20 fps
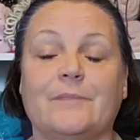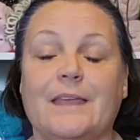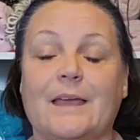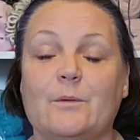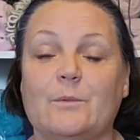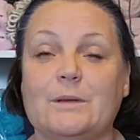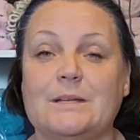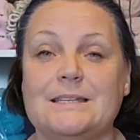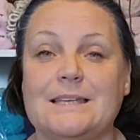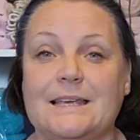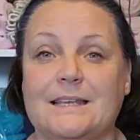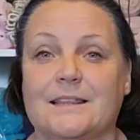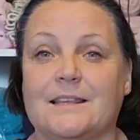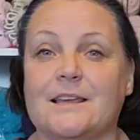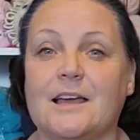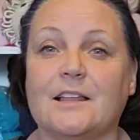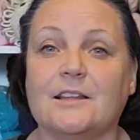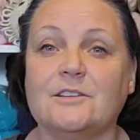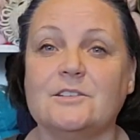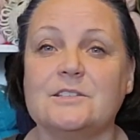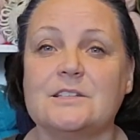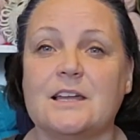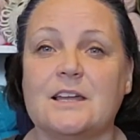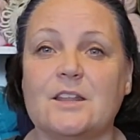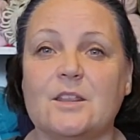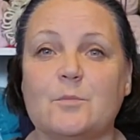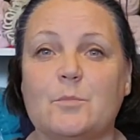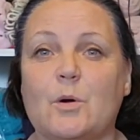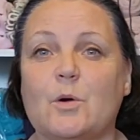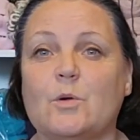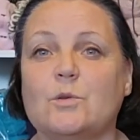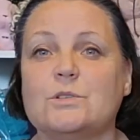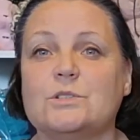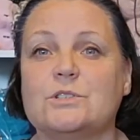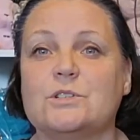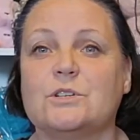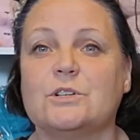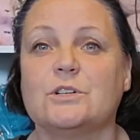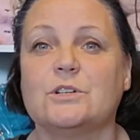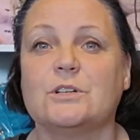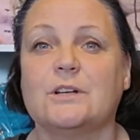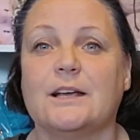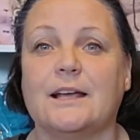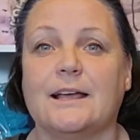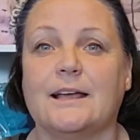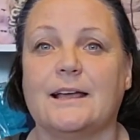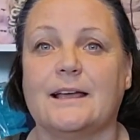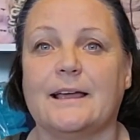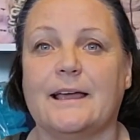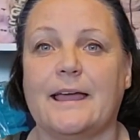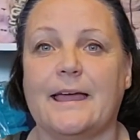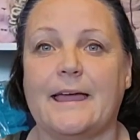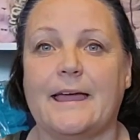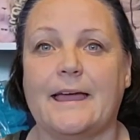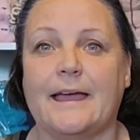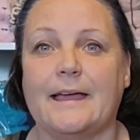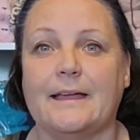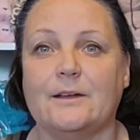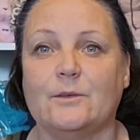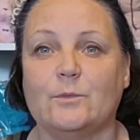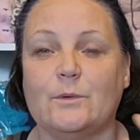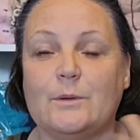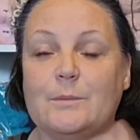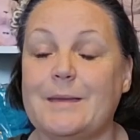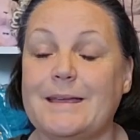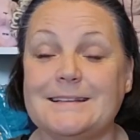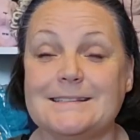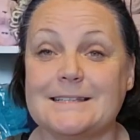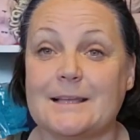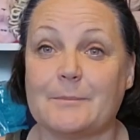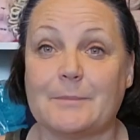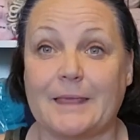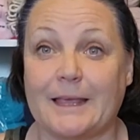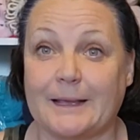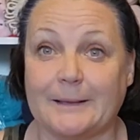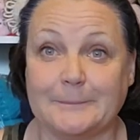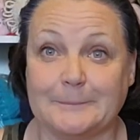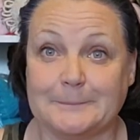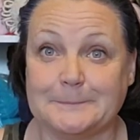and we take the colors out of the poster and we make something.